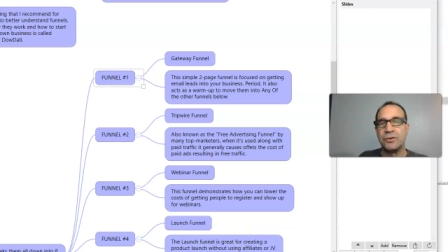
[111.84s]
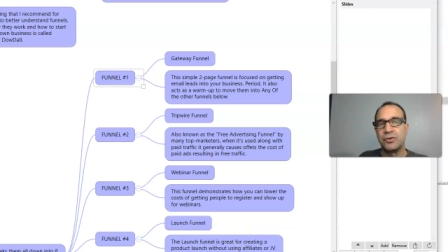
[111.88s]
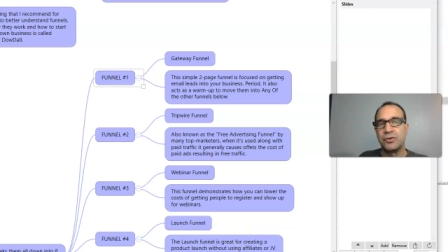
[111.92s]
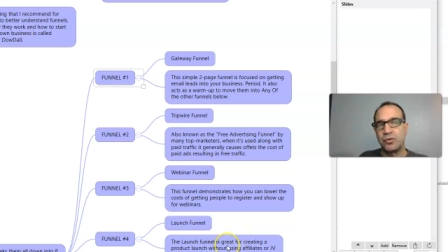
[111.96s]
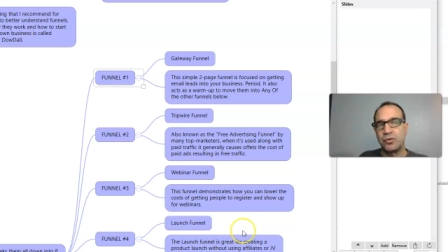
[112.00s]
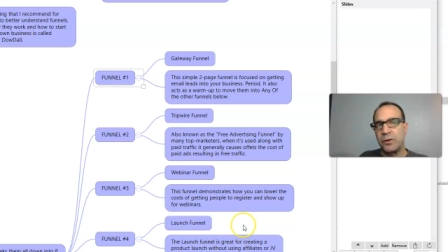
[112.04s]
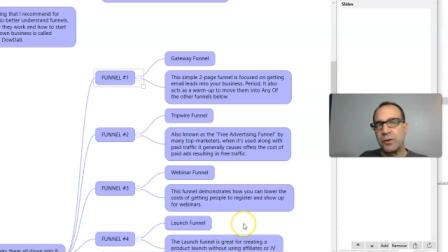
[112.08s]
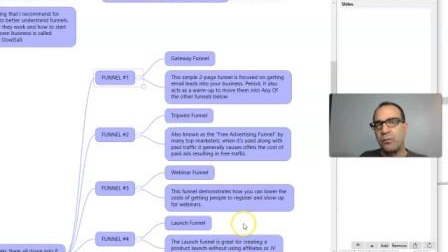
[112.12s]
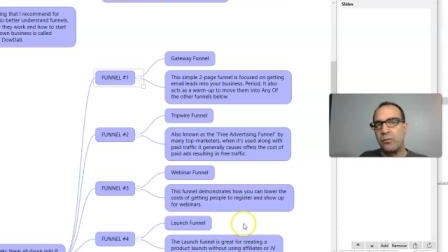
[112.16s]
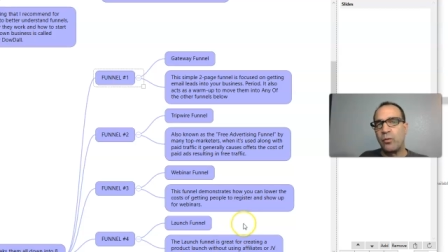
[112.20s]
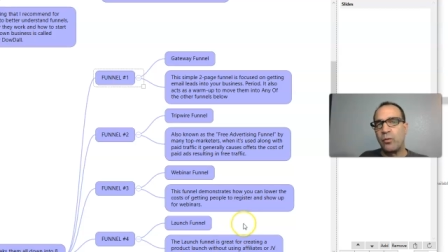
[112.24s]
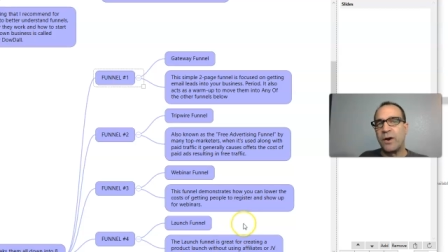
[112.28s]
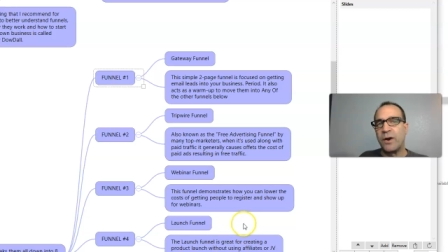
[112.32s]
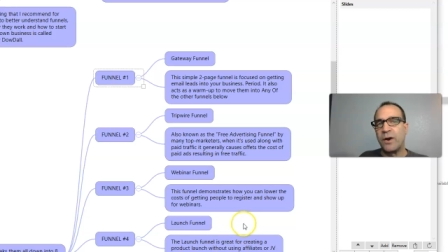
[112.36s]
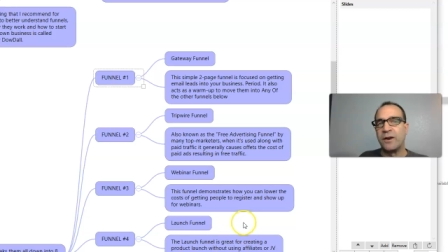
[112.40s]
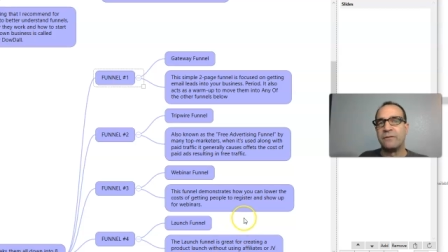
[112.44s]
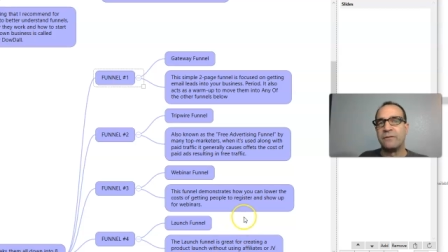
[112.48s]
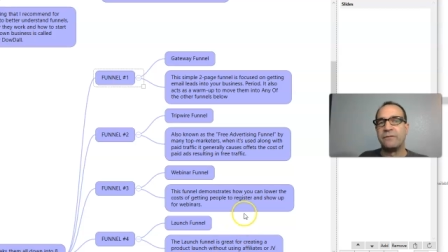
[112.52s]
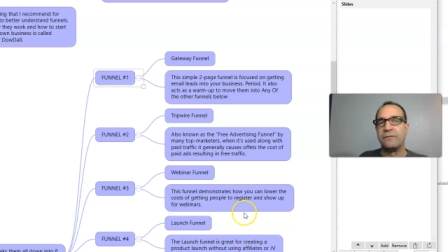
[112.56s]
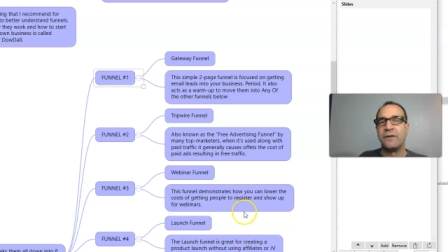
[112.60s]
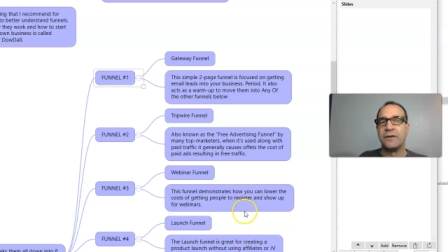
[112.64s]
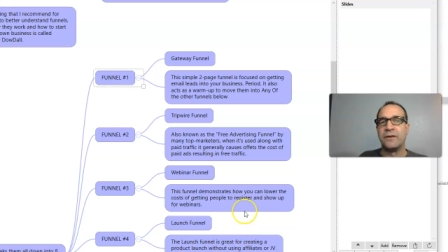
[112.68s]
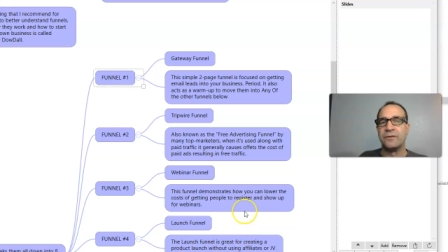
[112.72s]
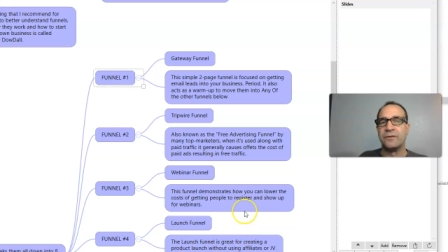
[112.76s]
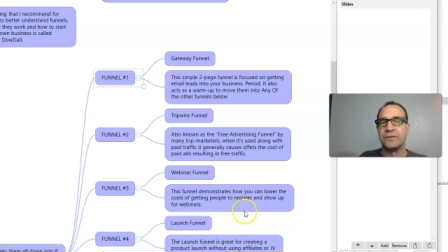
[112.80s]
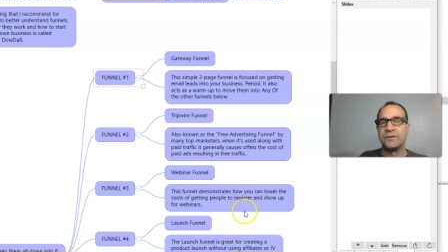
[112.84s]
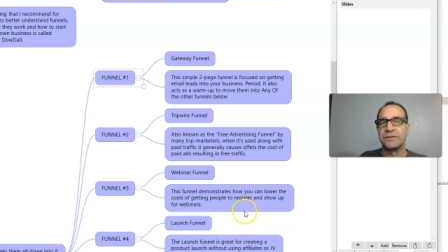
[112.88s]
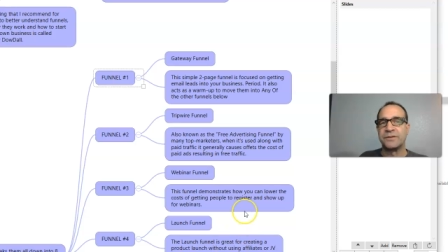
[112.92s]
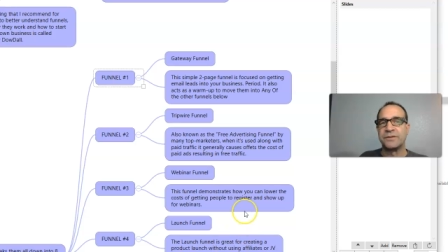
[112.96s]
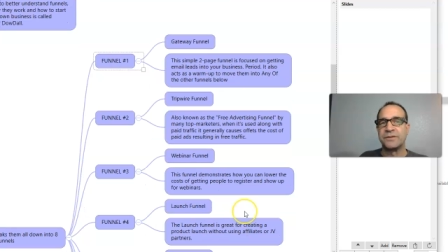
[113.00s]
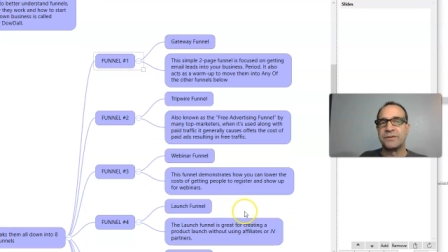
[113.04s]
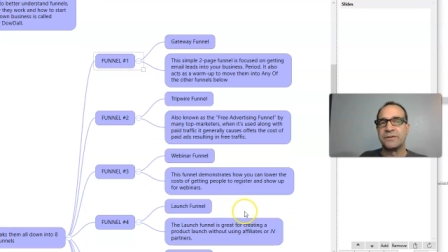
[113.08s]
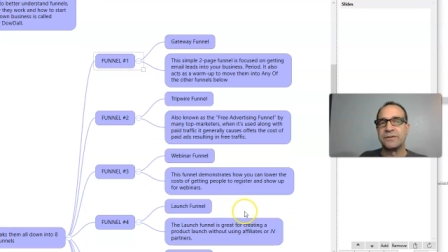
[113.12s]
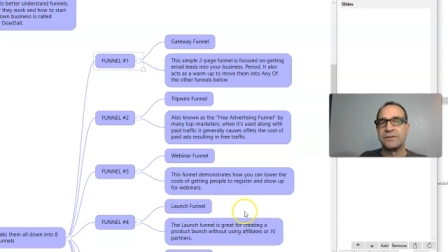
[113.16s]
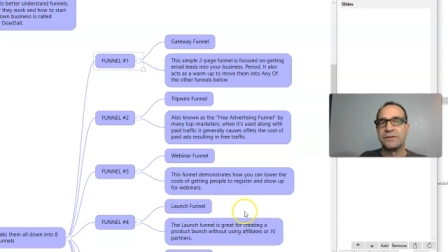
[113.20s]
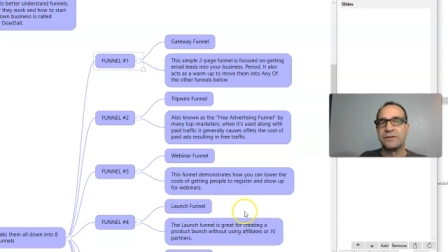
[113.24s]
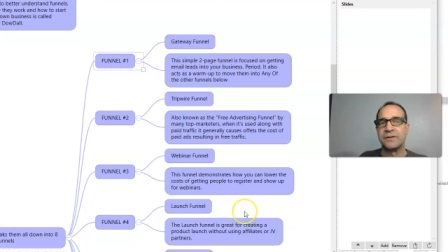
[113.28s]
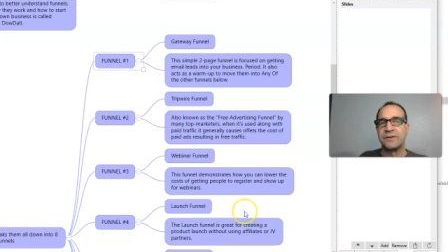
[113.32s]
tripwire
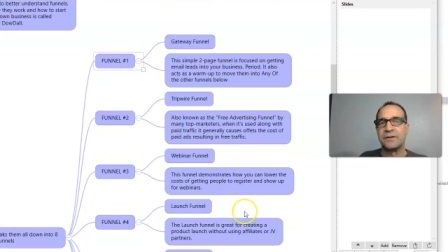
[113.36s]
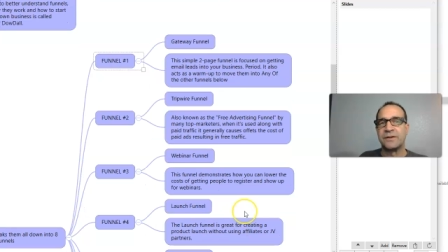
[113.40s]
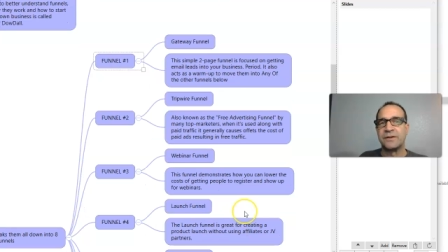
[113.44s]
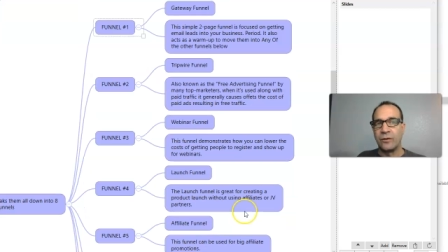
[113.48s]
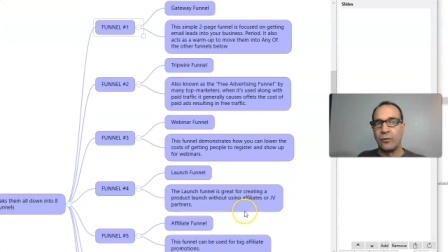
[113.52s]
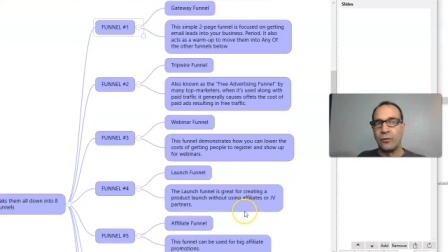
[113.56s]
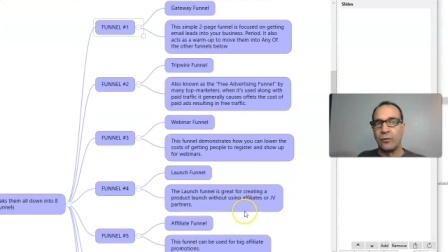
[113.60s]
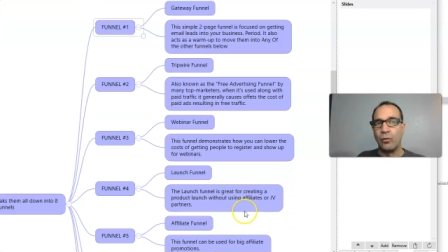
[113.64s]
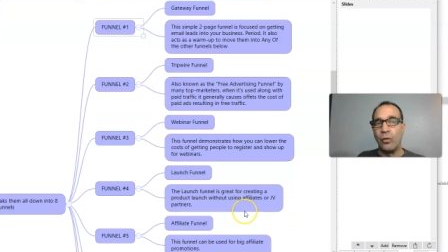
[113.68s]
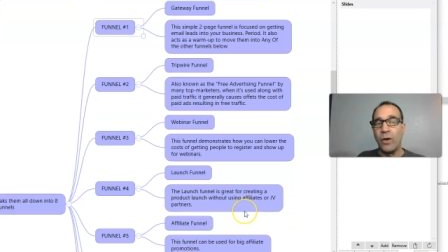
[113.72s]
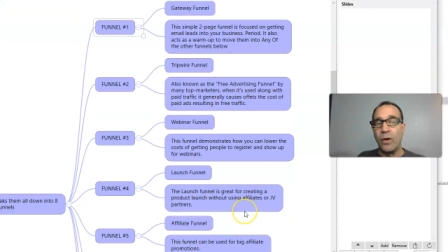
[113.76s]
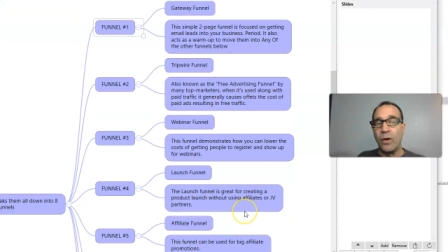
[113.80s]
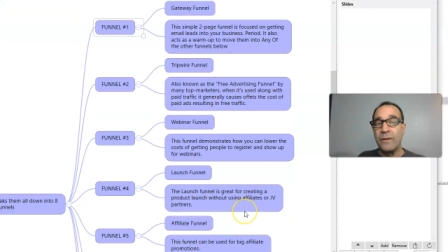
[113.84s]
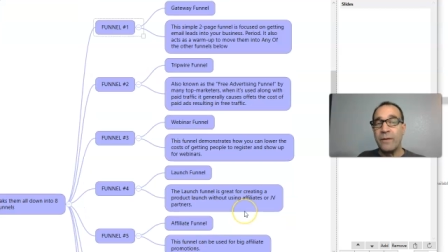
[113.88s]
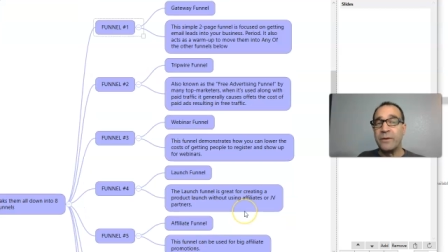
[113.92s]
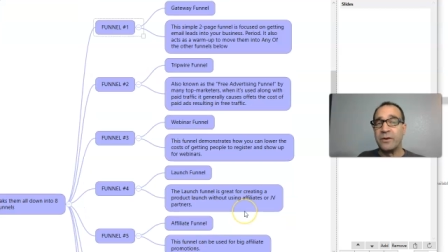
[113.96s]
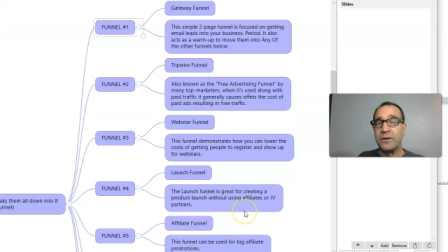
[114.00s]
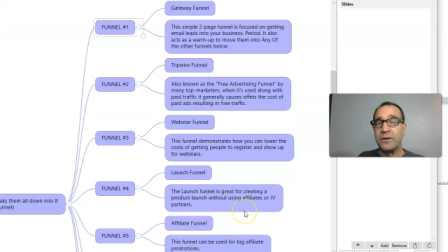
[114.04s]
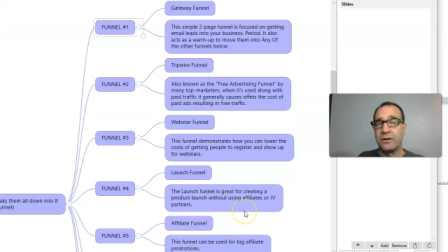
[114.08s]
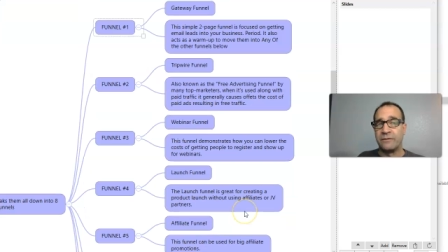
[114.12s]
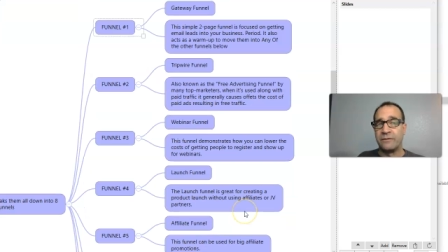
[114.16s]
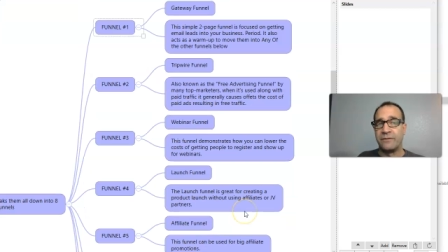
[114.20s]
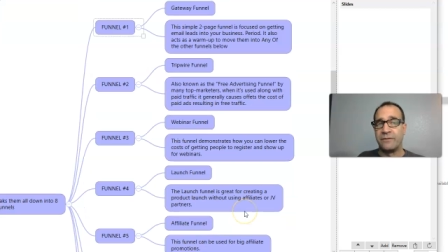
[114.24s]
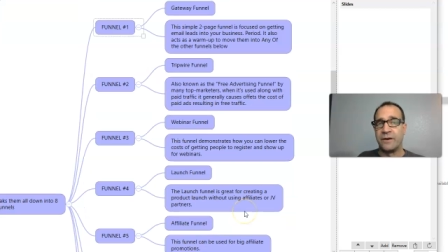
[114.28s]
funnels, webinar